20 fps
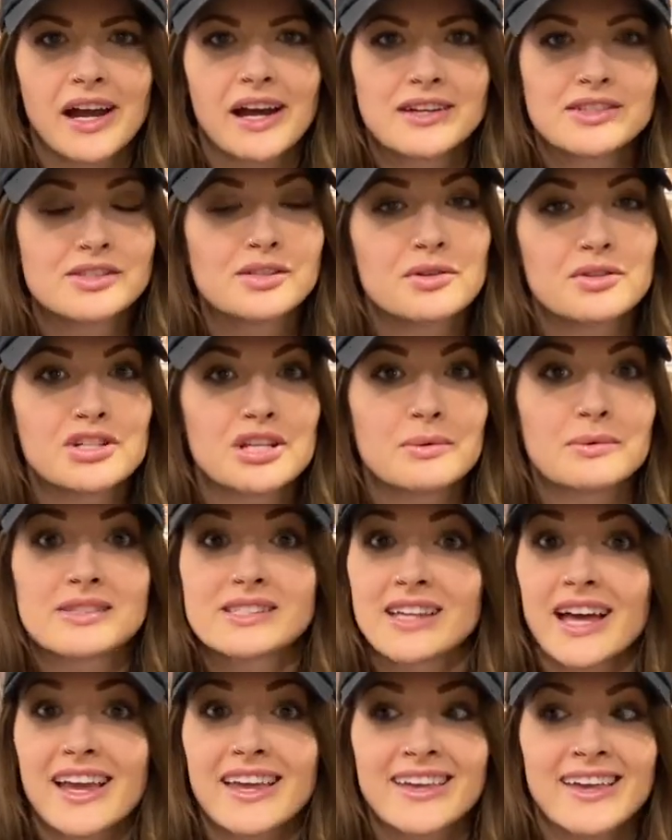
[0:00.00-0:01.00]
Yeah. So she was
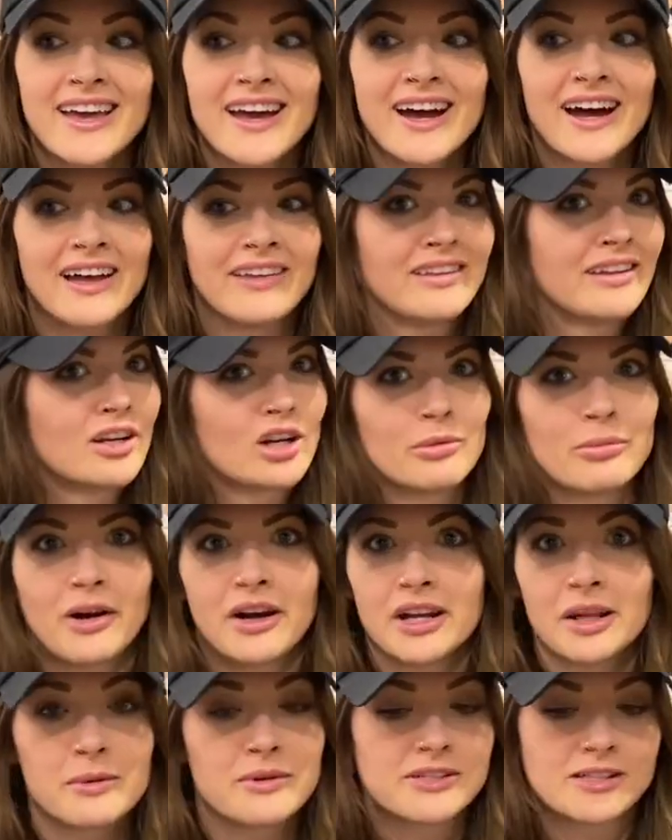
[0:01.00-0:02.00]
like, yeah. Then her
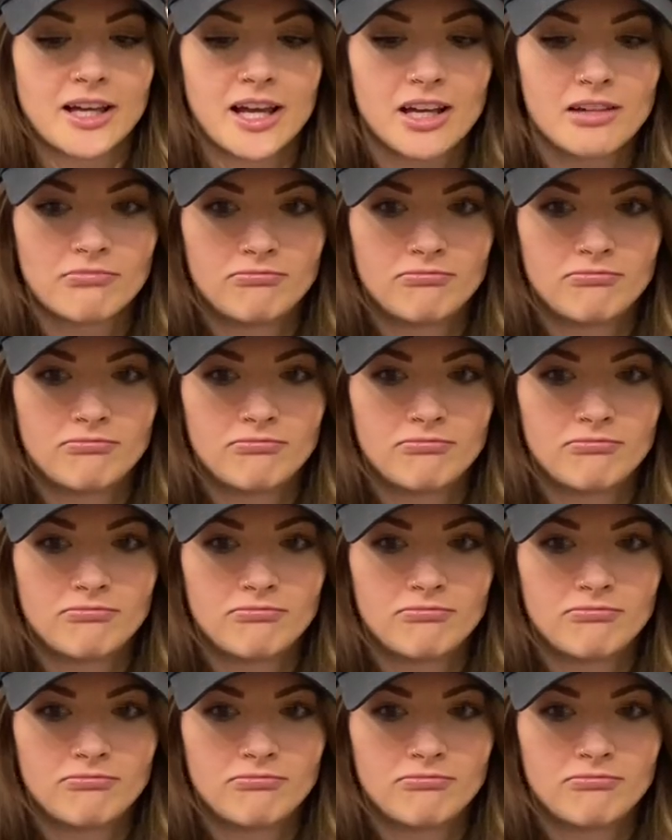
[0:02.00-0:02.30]
body was like.